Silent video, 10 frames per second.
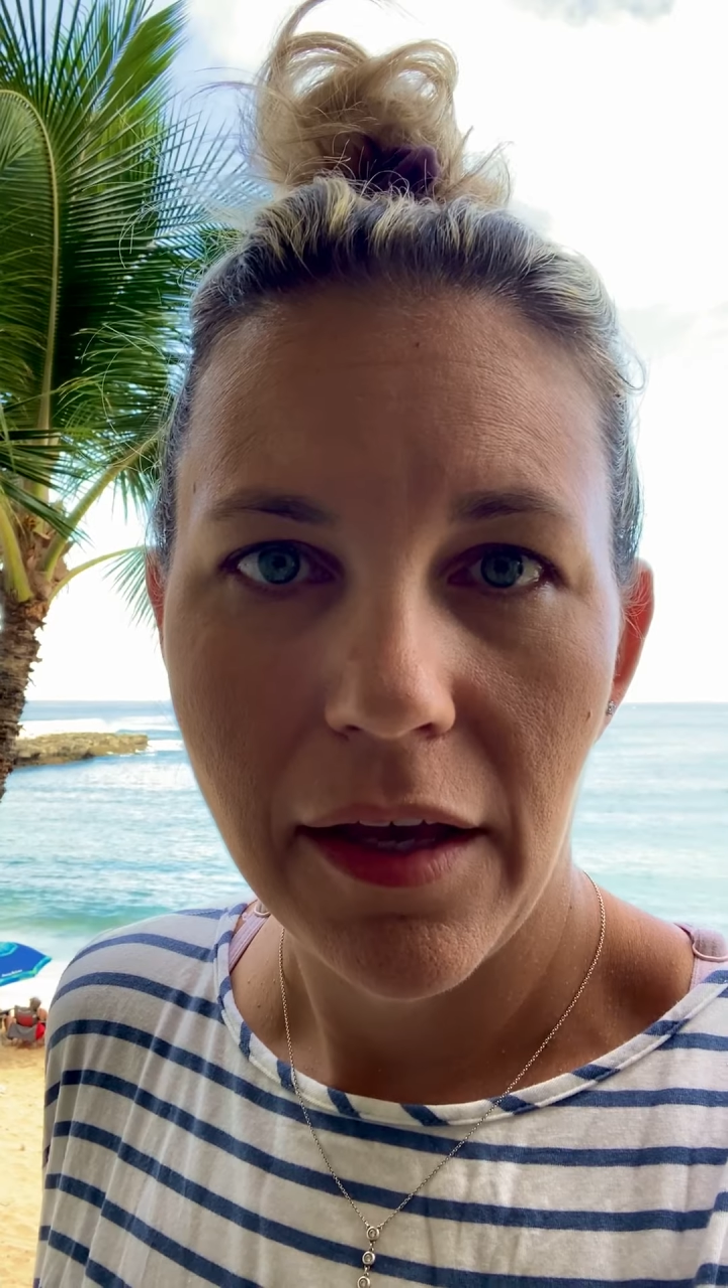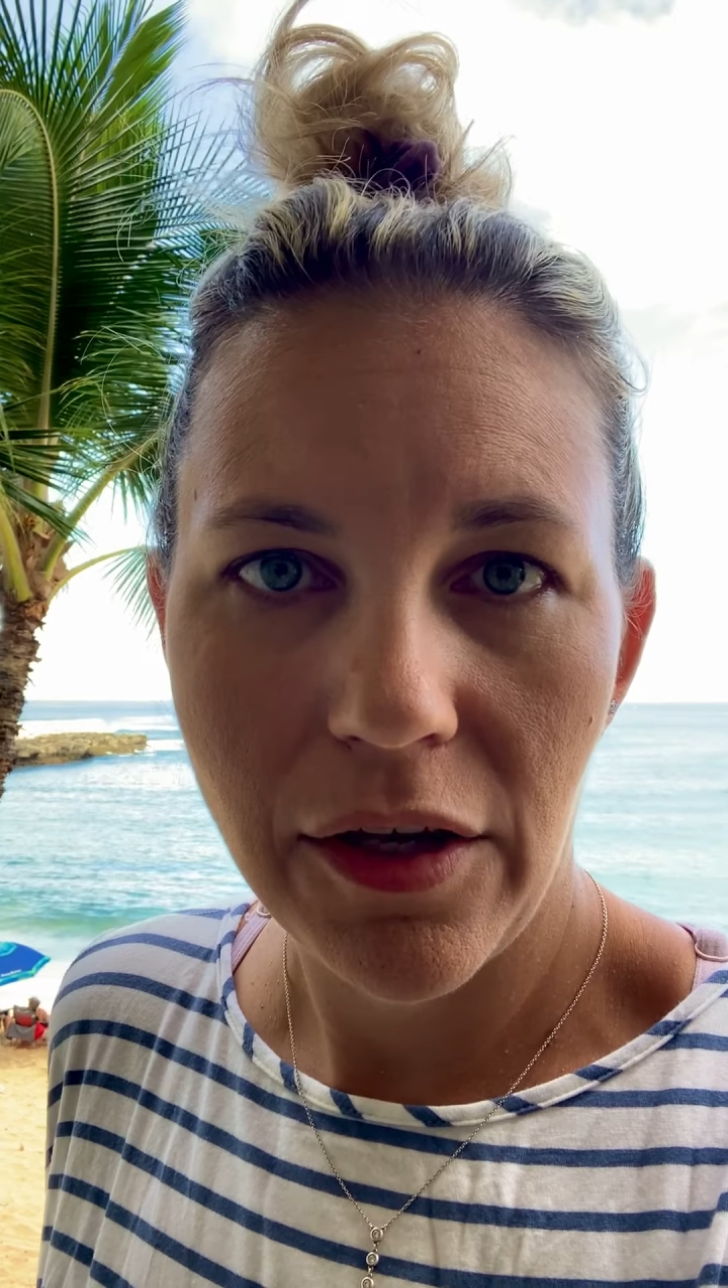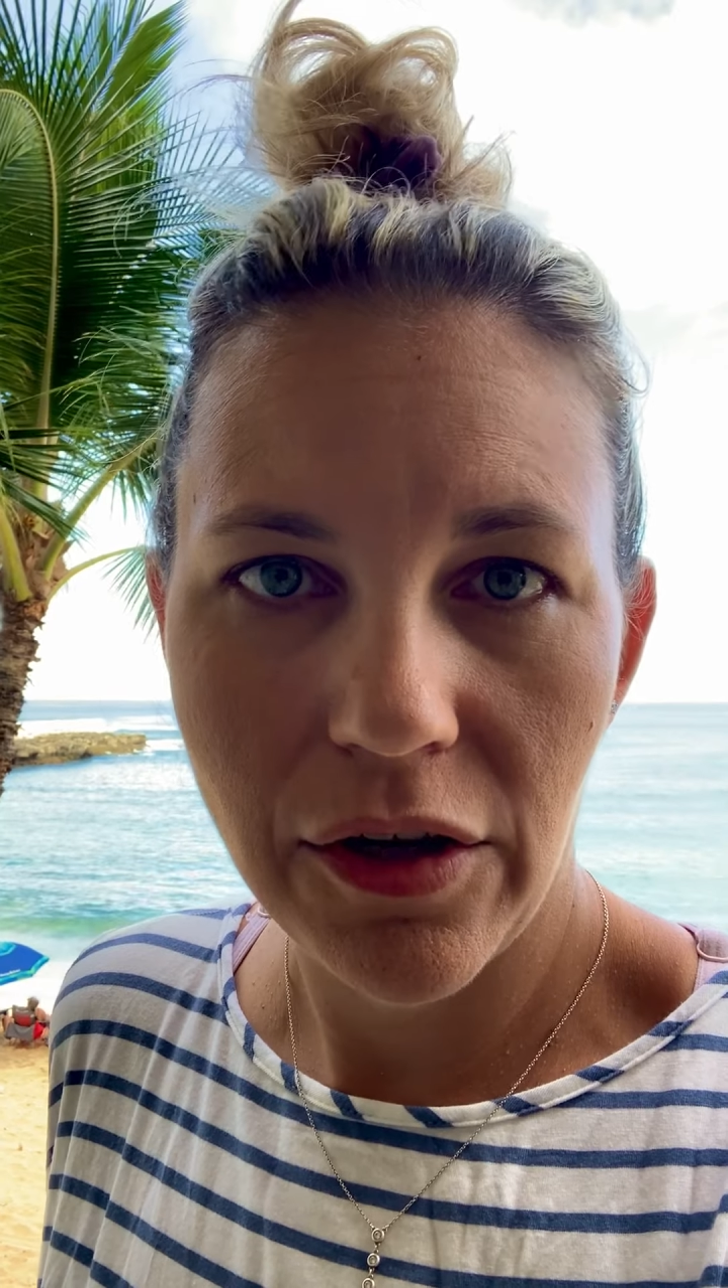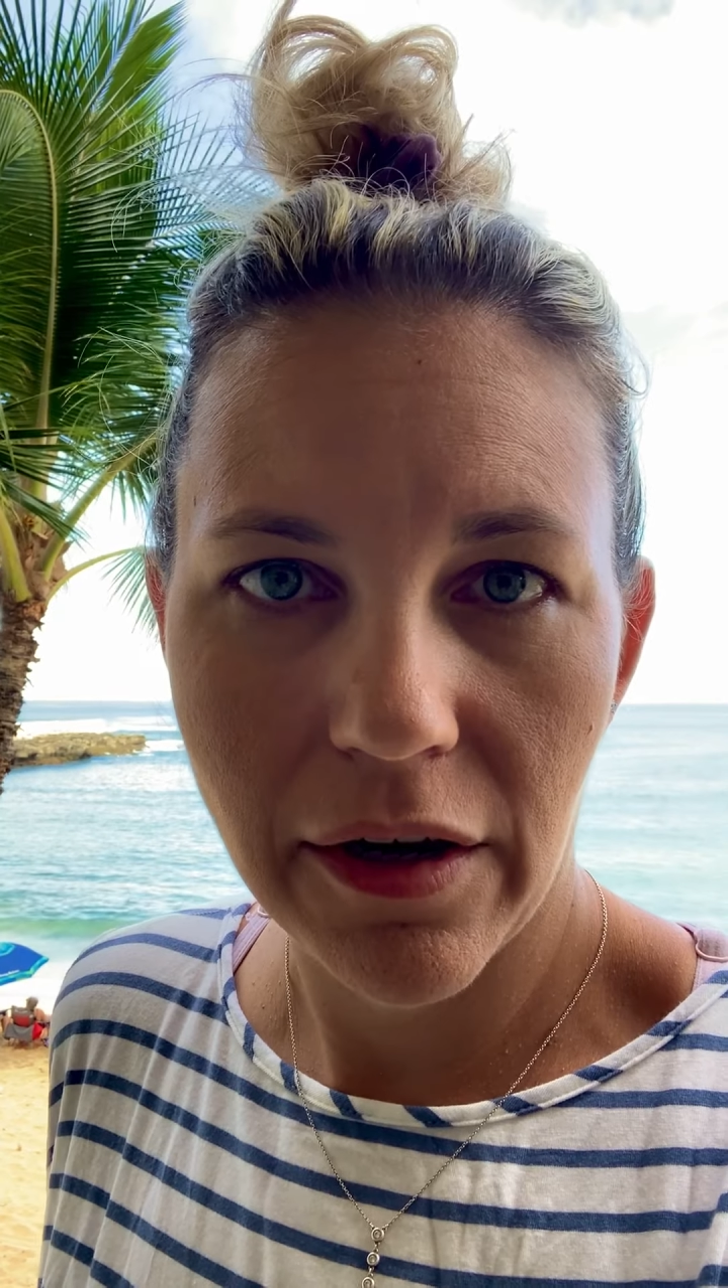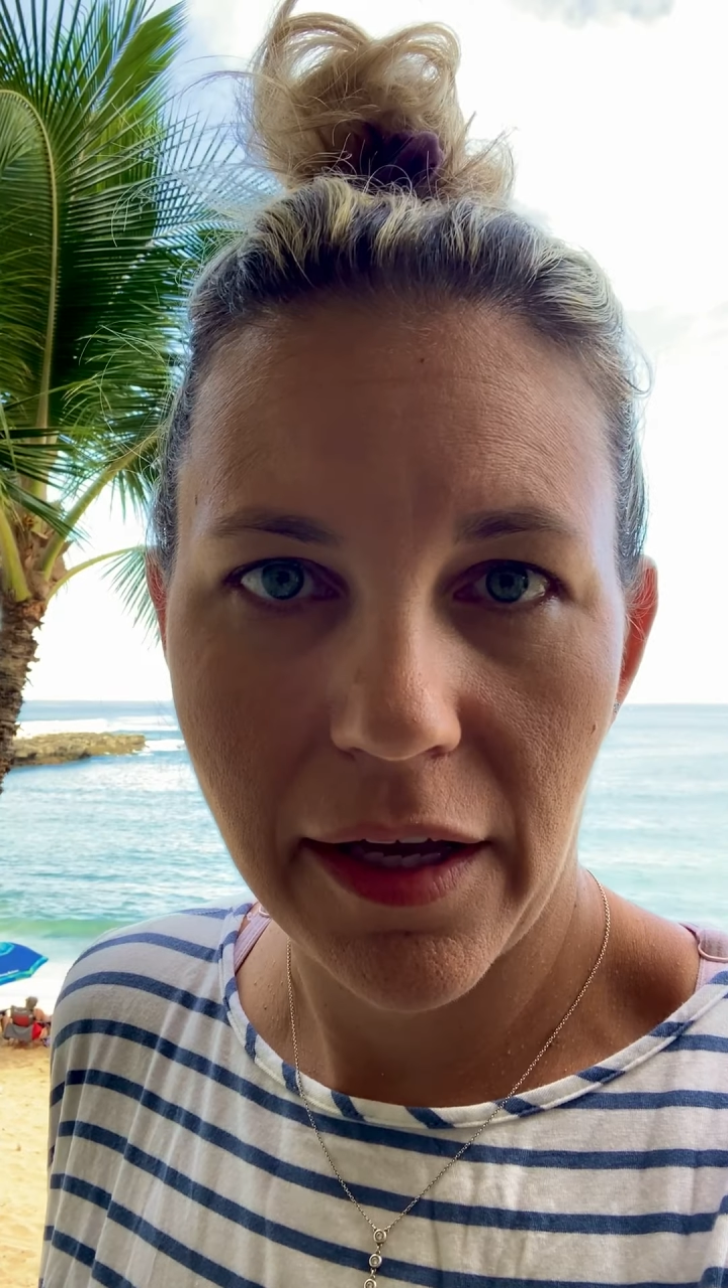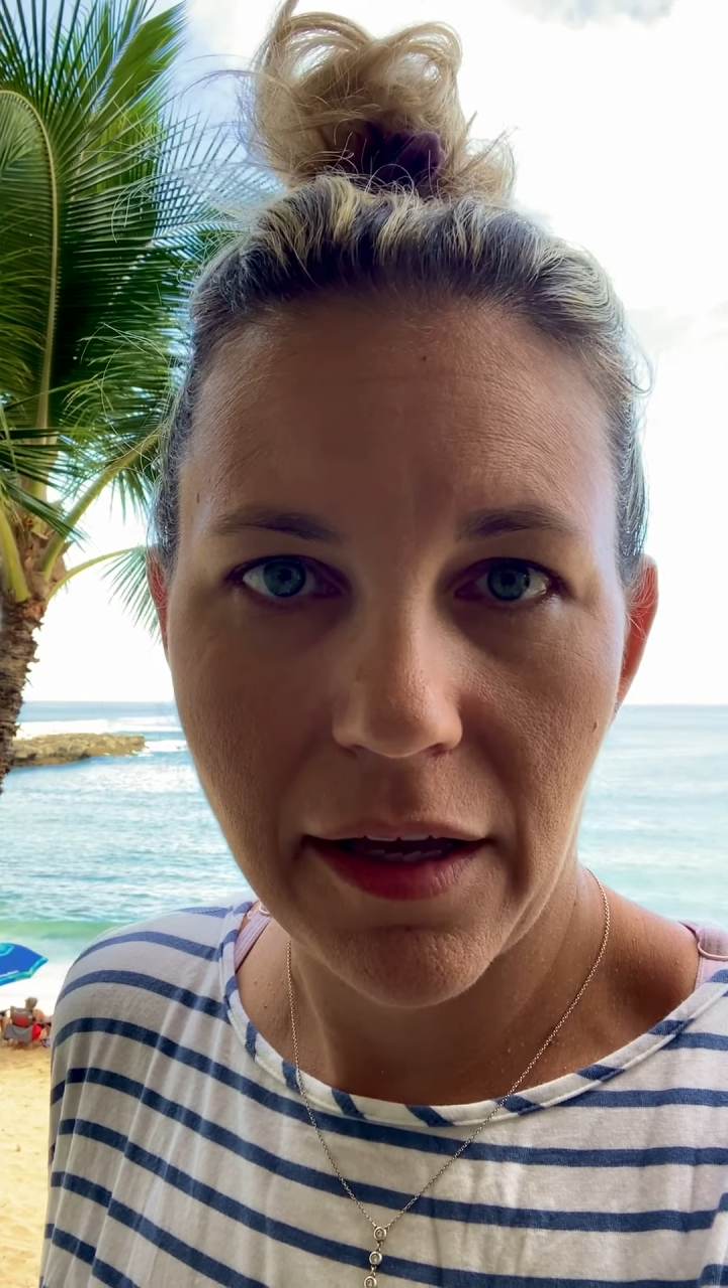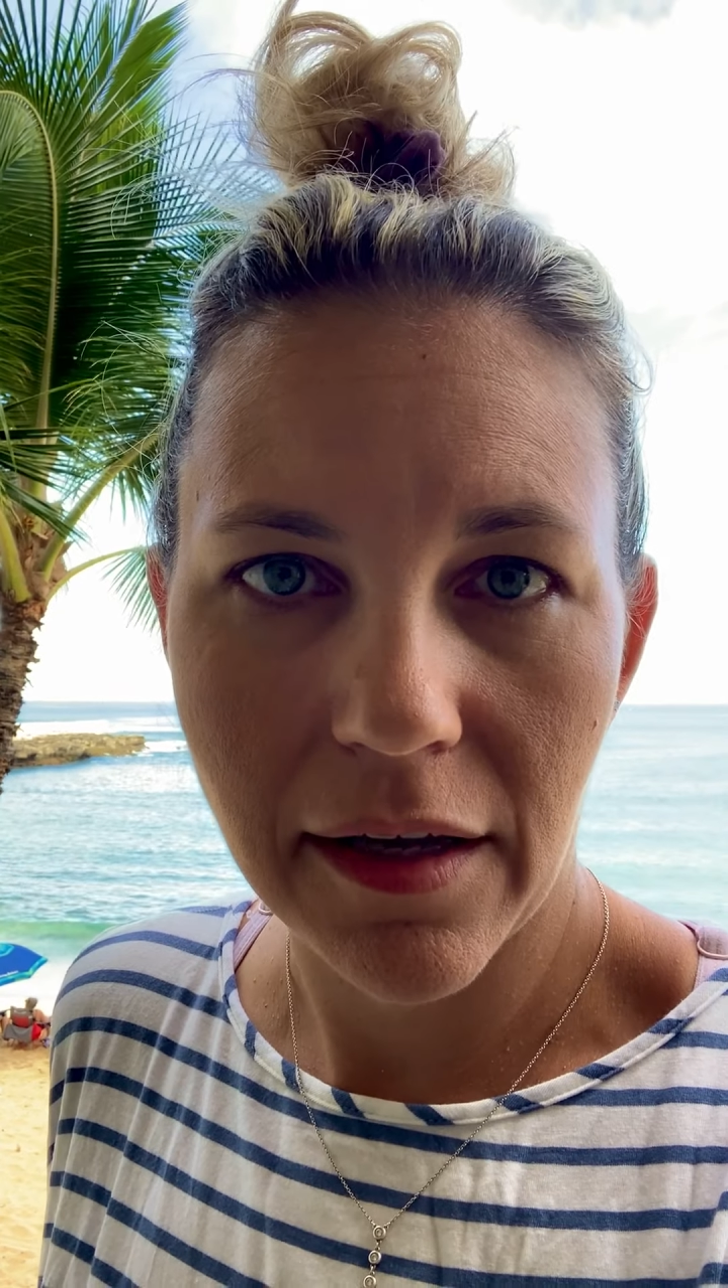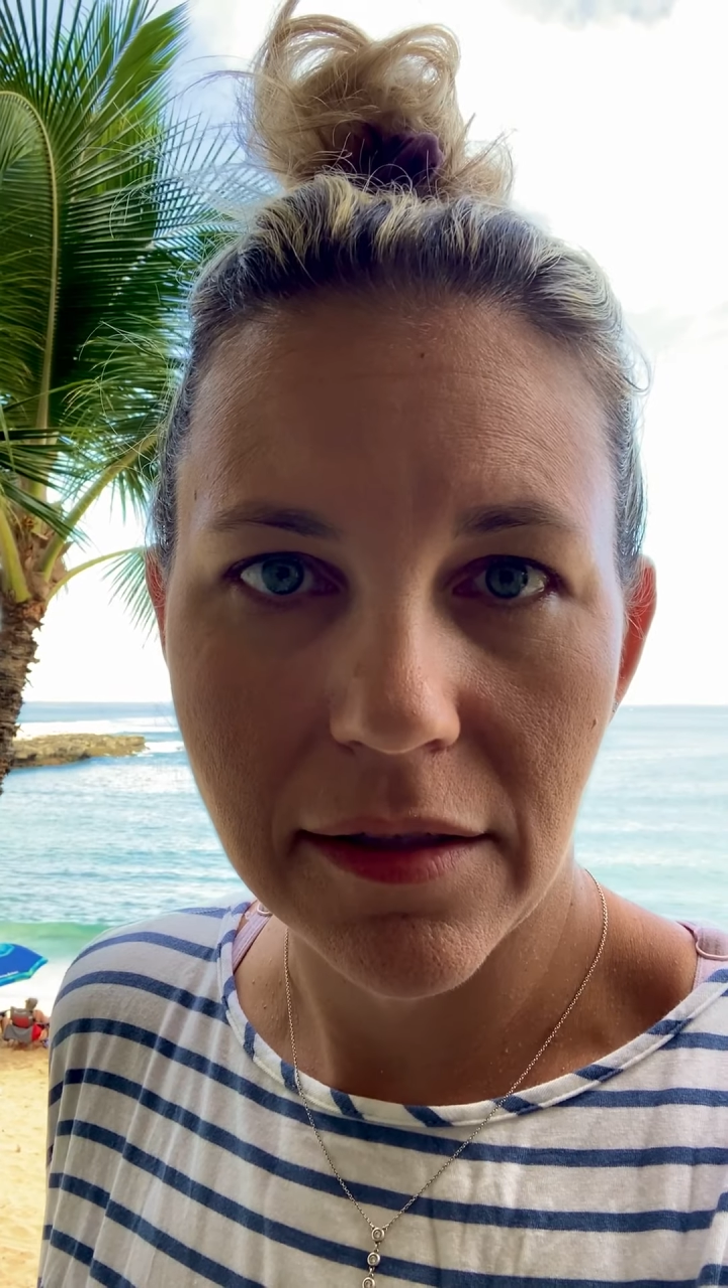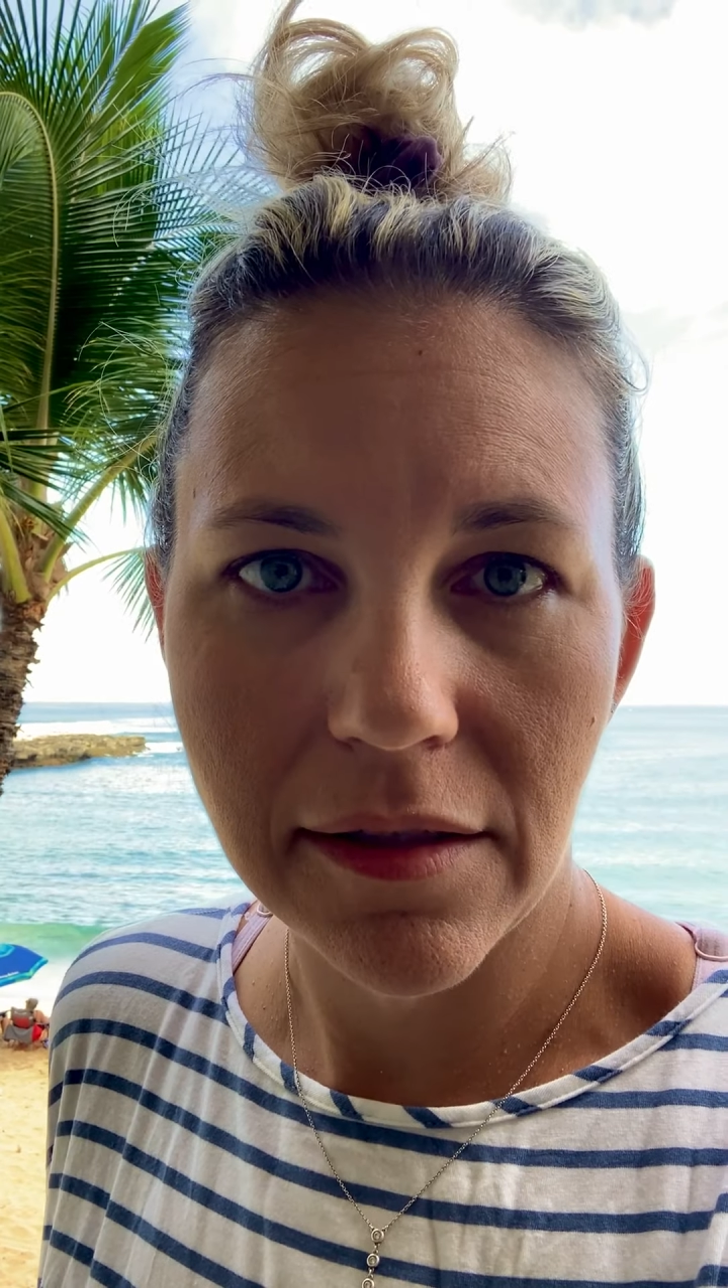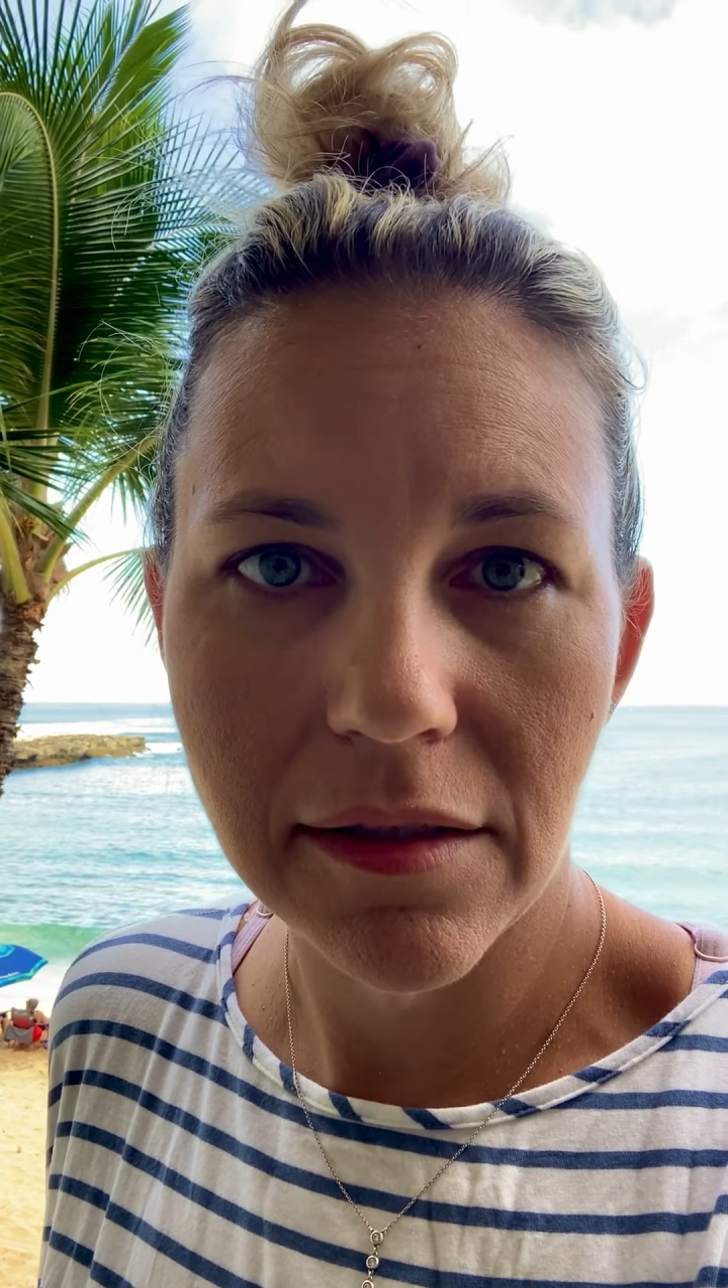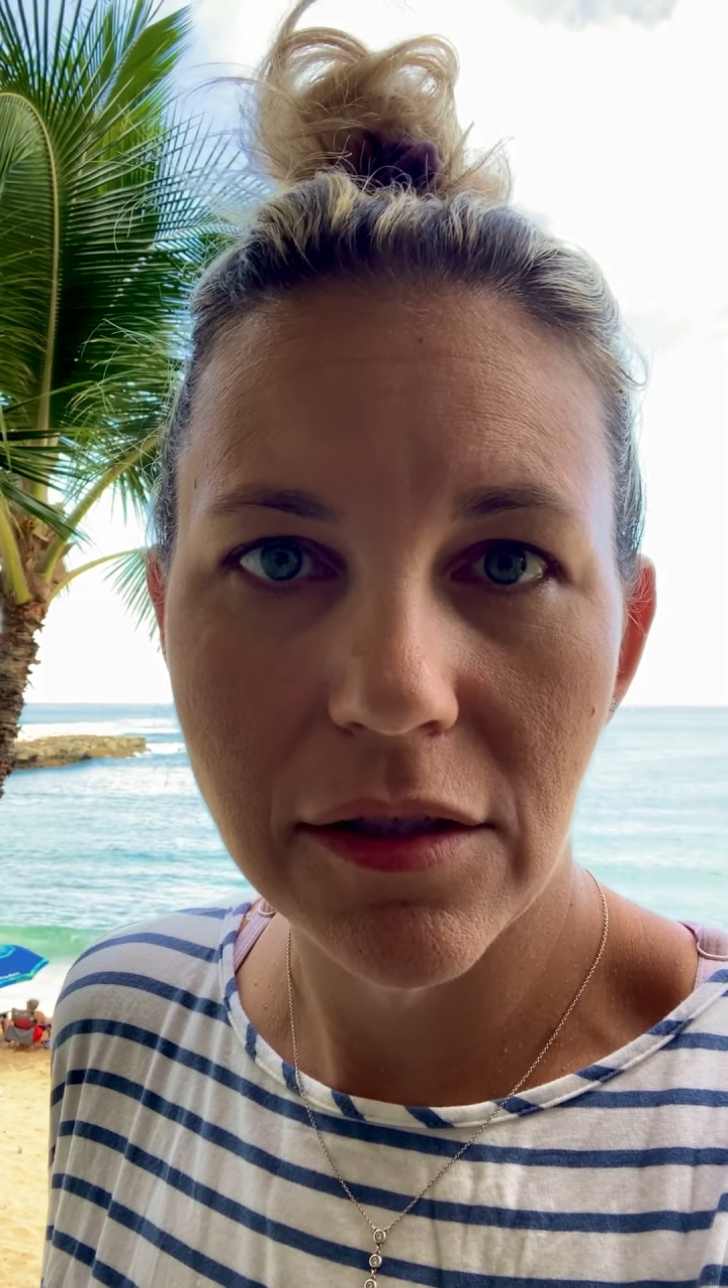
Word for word: in your hands